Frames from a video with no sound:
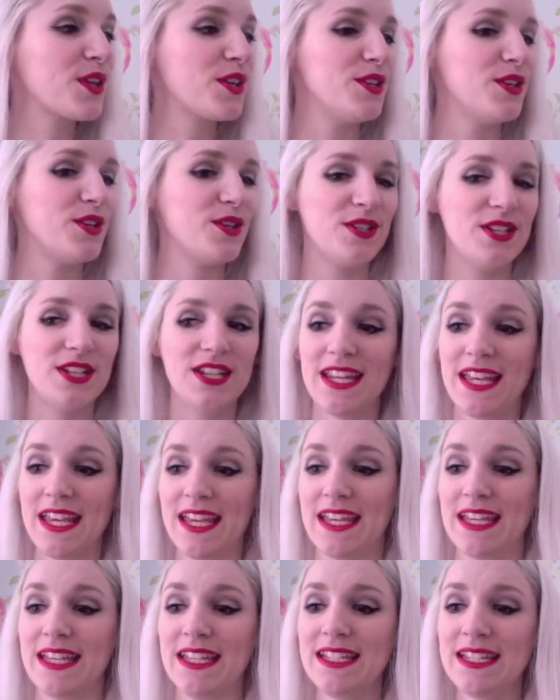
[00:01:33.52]
You're going to
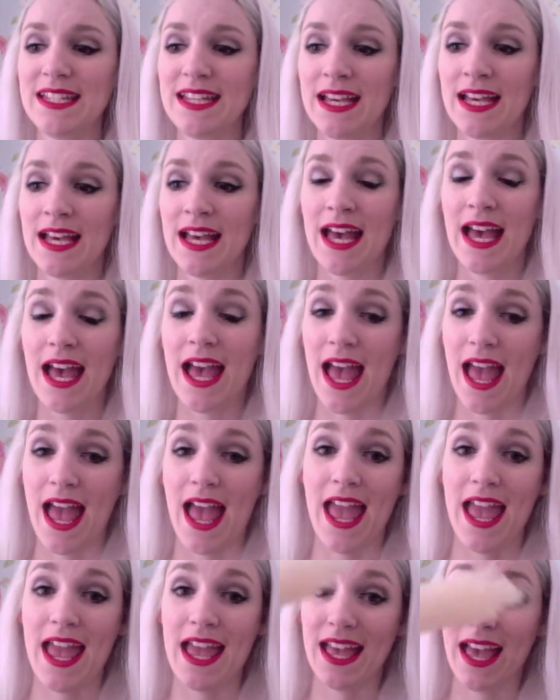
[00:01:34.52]
need
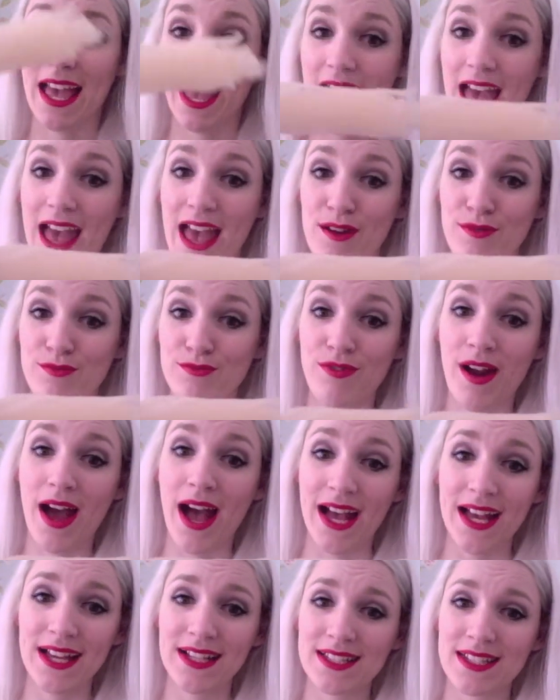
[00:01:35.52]
a hair
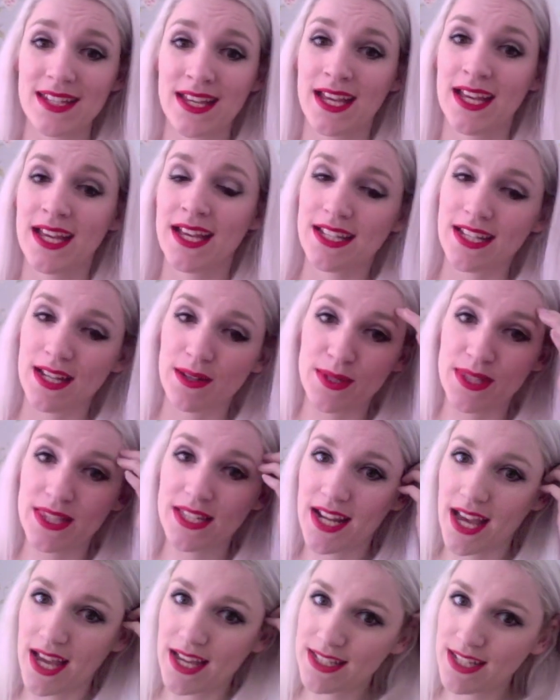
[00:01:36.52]
rat. Now in the
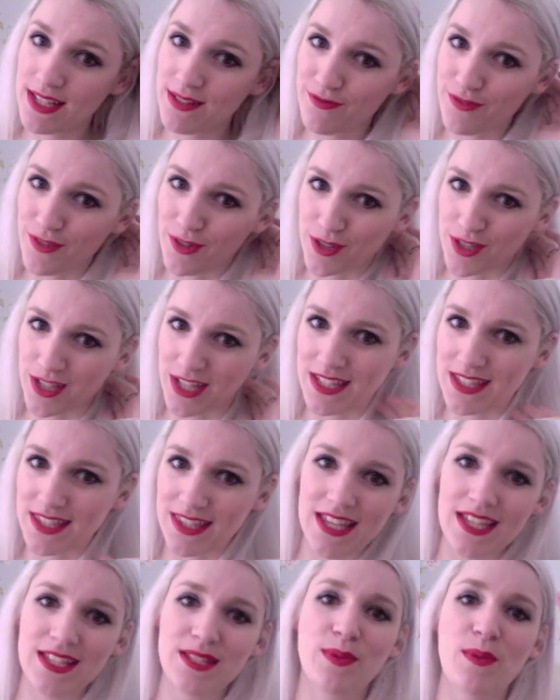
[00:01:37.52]
1940s
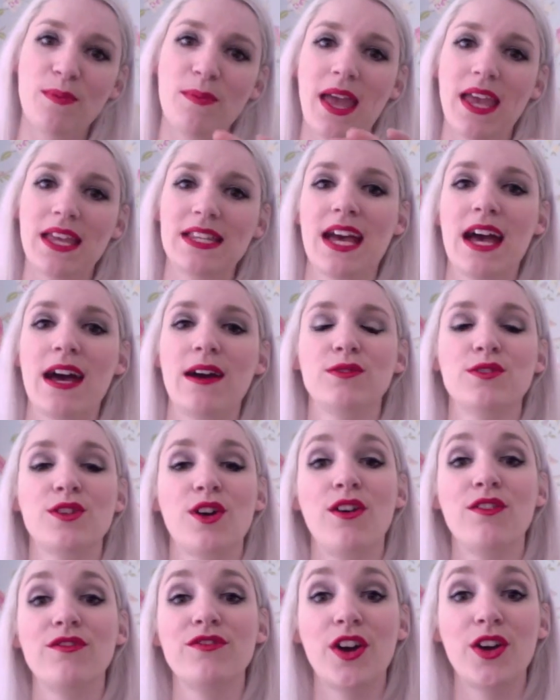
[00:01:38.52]
these were made out
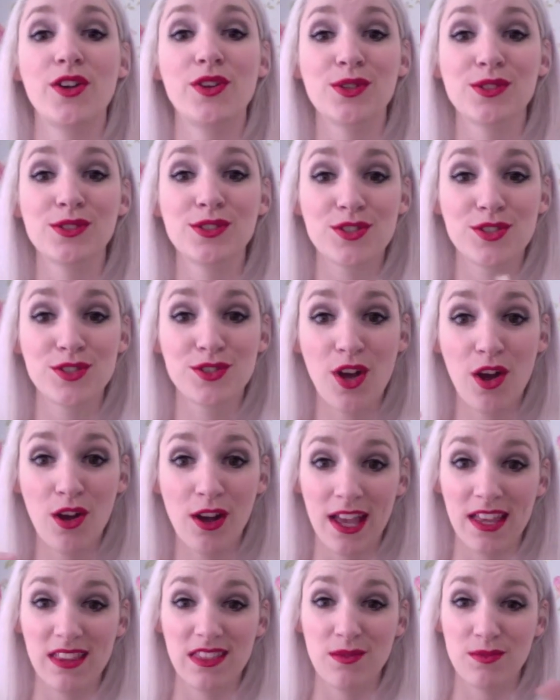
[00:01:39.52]
of an old
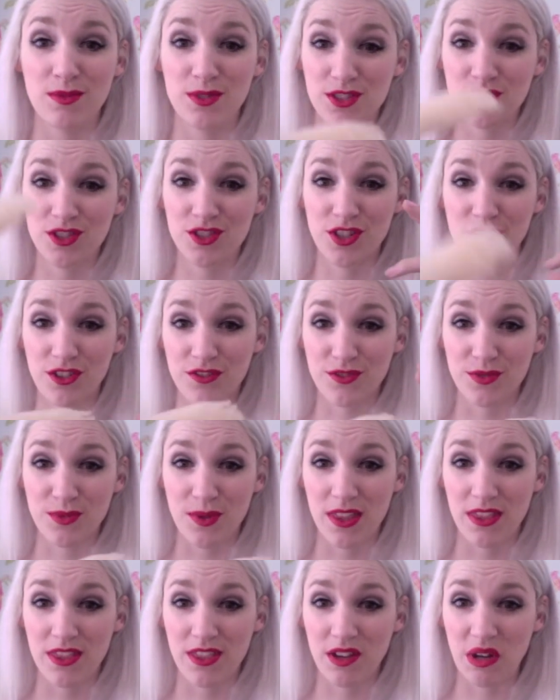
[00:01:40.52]
stocking that was stuffed
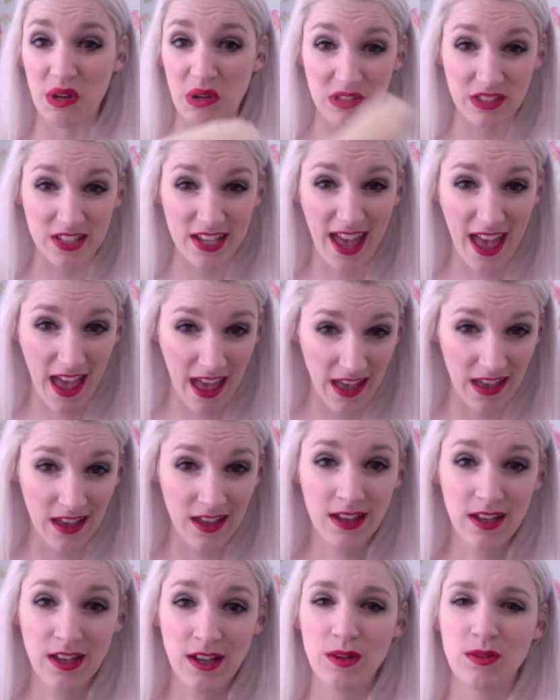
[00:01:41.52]
with old hair,
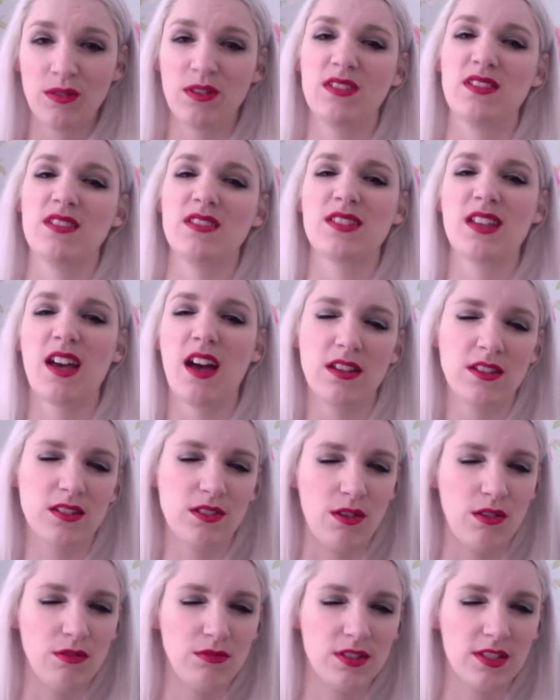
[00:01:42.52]
which is kind of
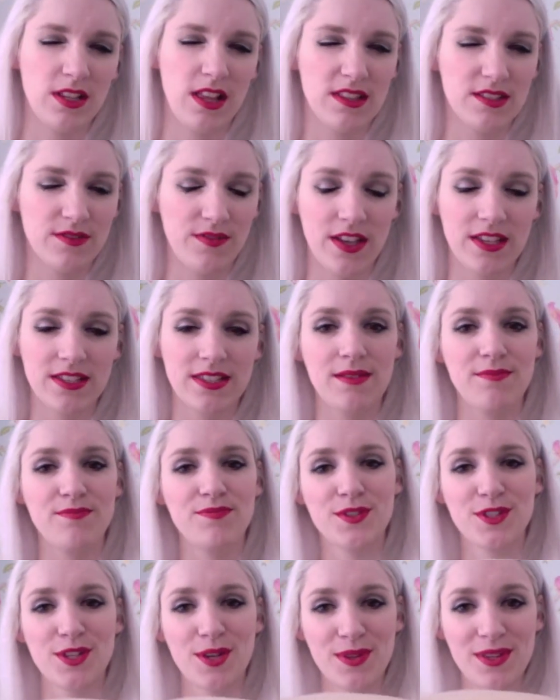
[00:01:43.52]
gross, let's face it.
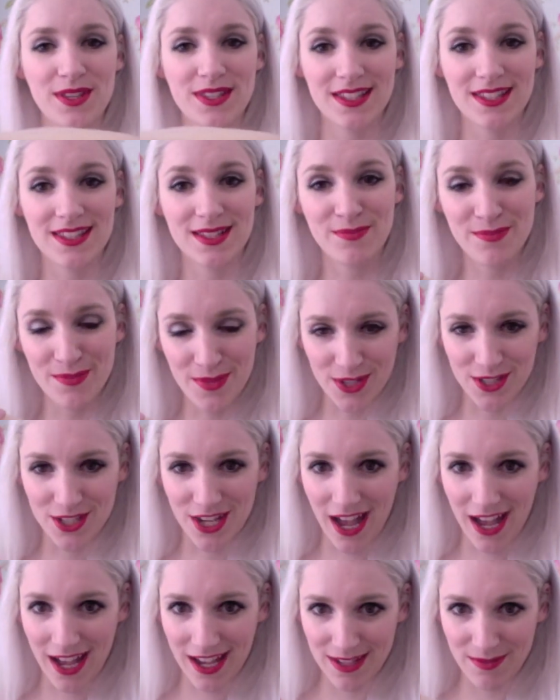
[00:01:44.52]
So this is a much
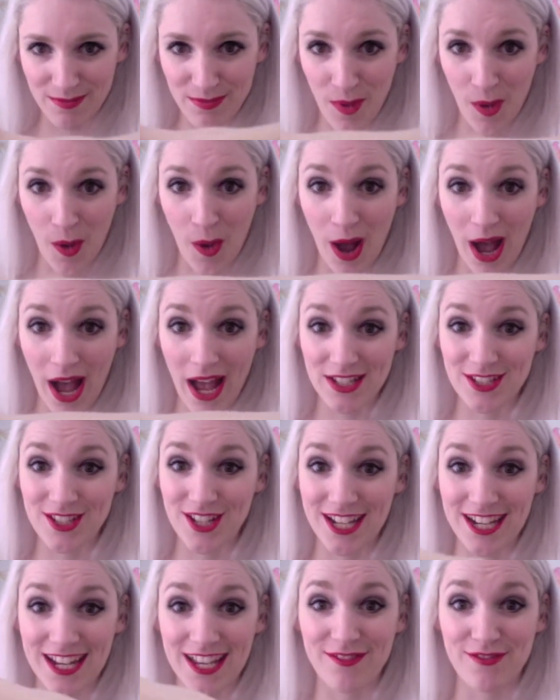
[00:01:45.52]
more
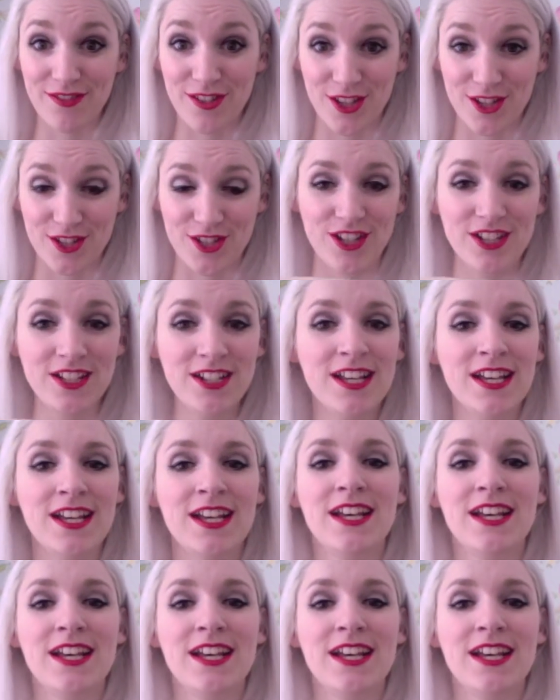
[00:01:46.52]
hygienic version.